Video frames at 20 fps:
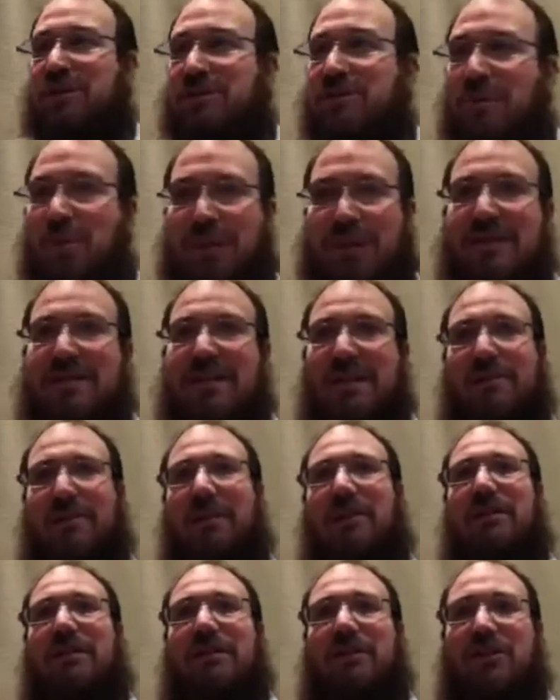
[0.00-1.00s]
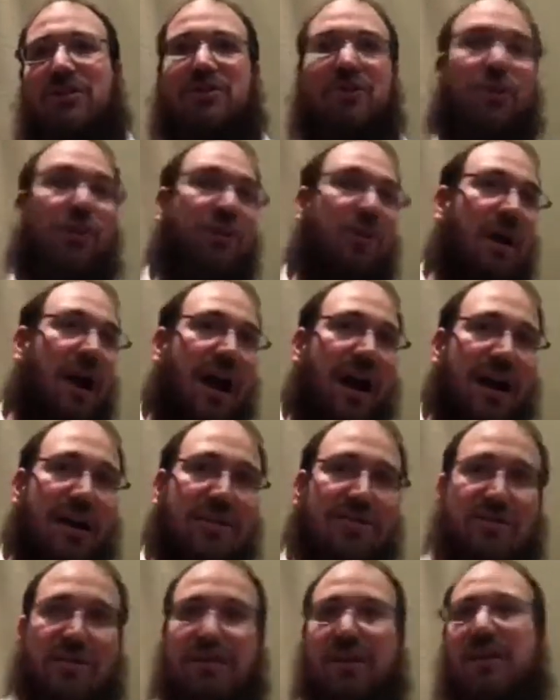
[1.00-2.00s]
but what does that mean? A soul guides
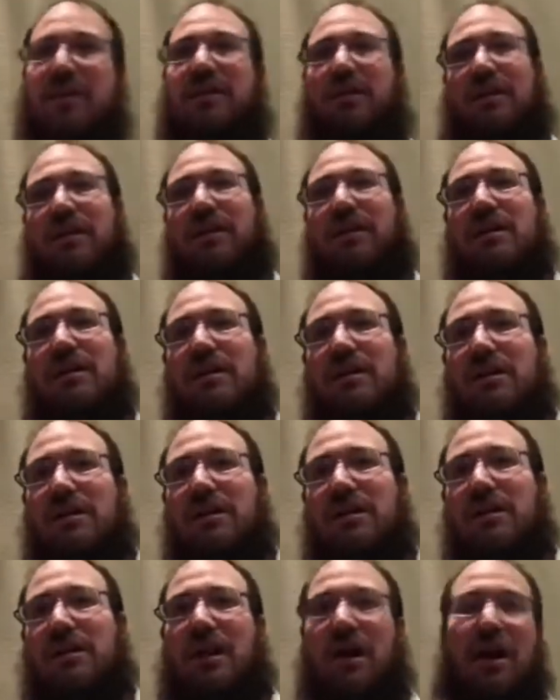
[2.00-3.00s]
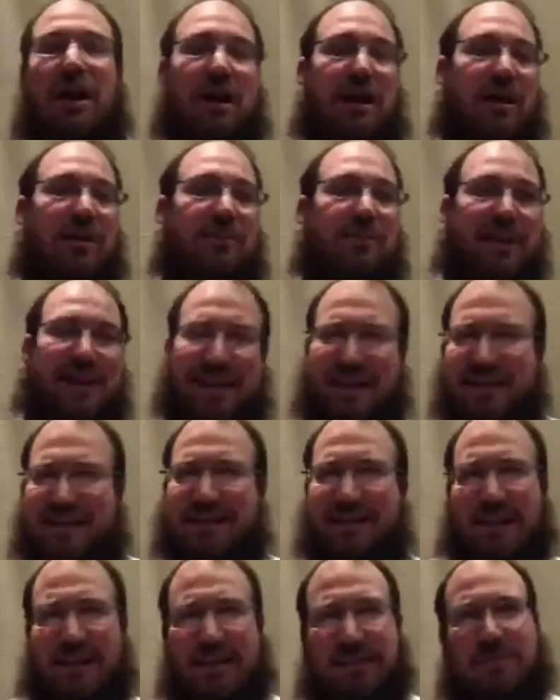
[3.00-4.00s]
your thinking, in a
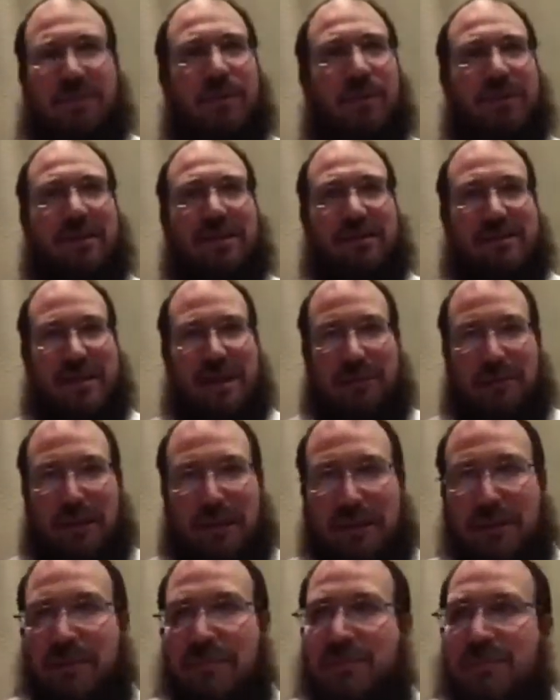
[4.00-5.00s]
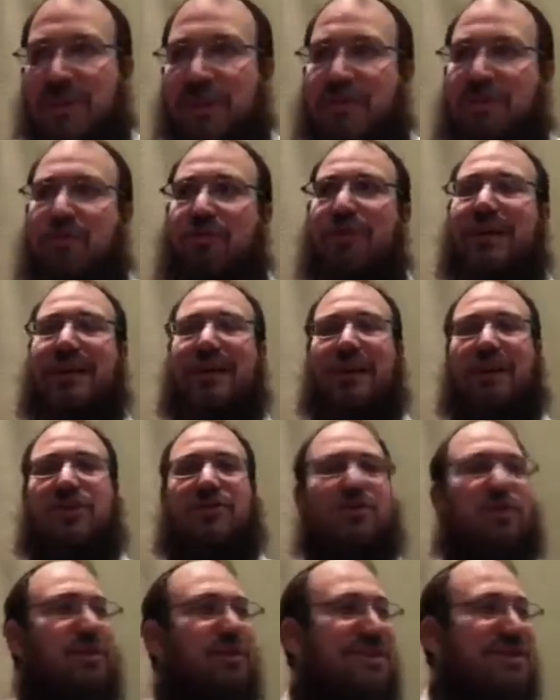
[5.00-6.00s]
sense, but what does that mean? So really, a
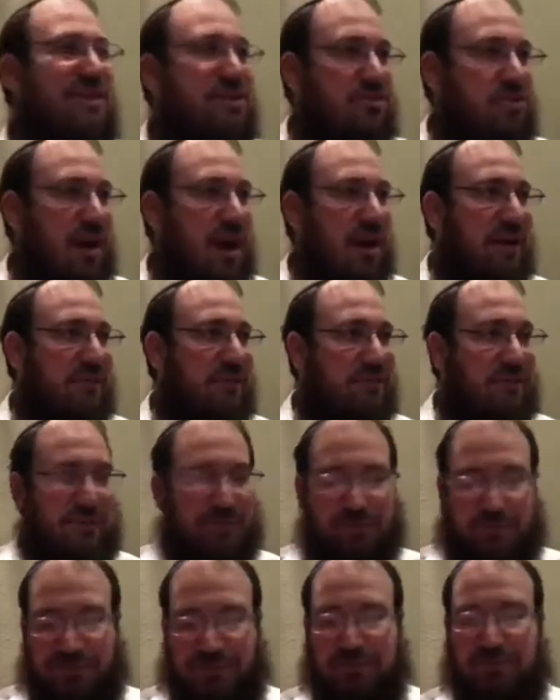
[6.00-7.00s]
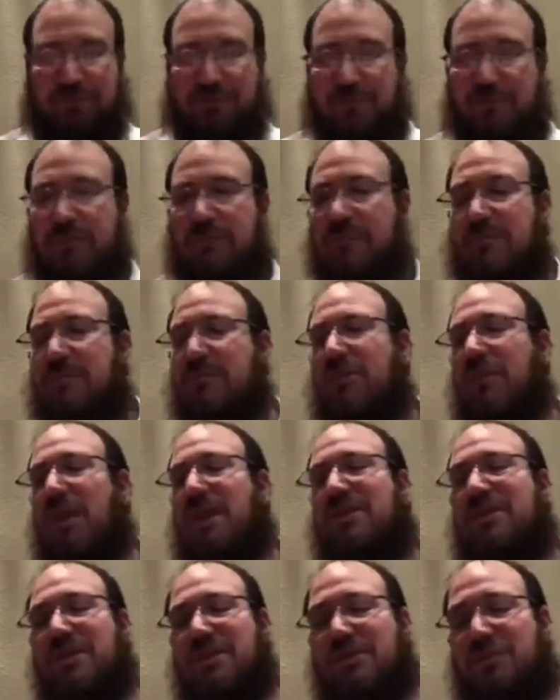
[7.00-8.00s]
soul is a drive.
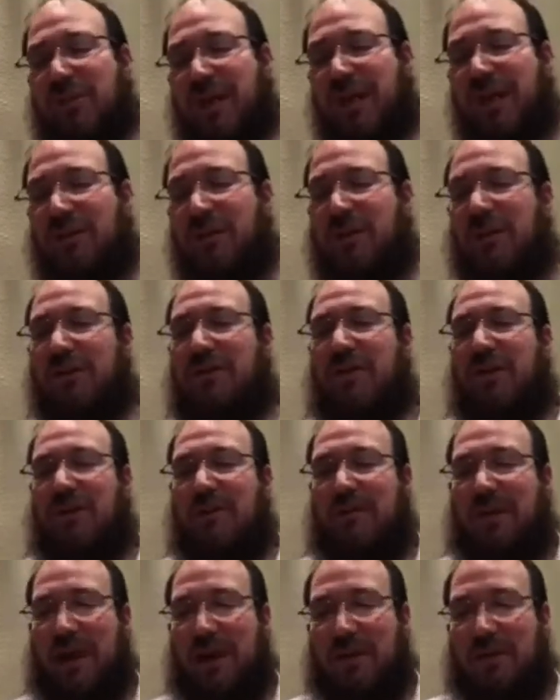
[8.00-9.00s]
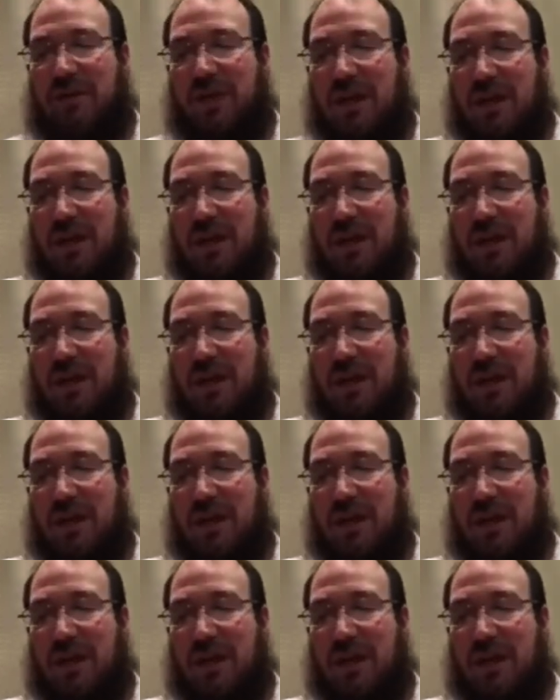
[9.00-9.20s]
This week, we're going to talk about